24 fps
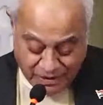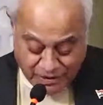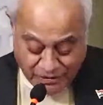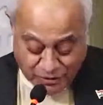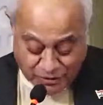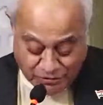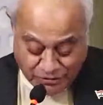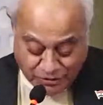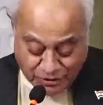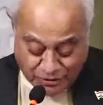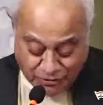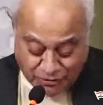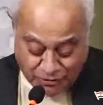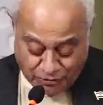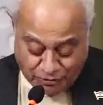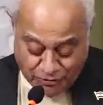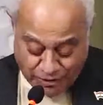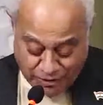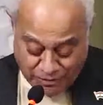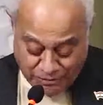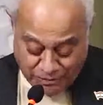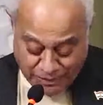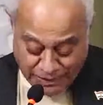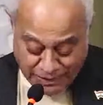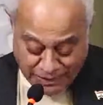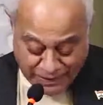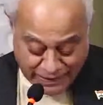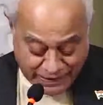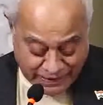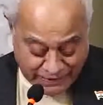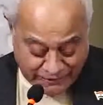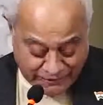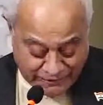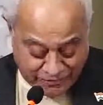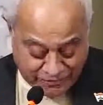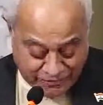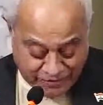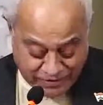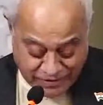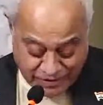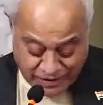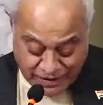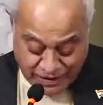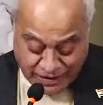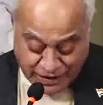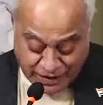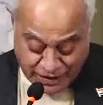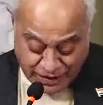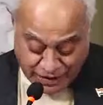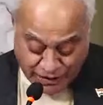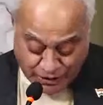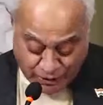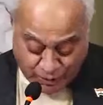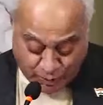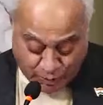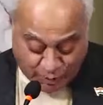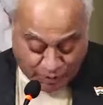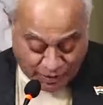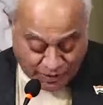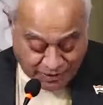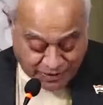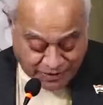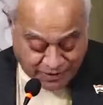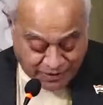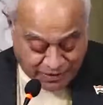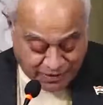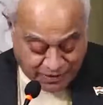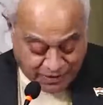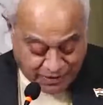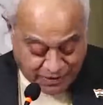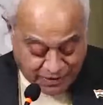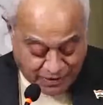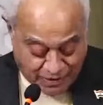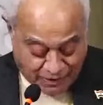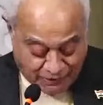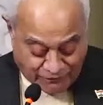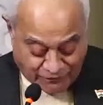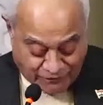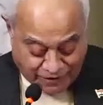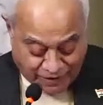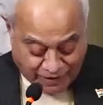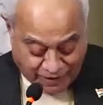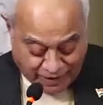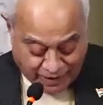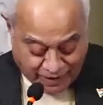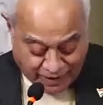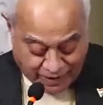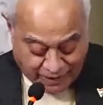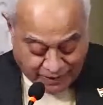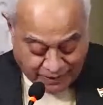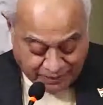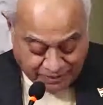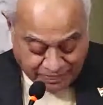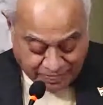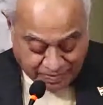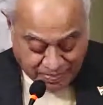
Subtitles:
Dr. Kaul believes in quality of care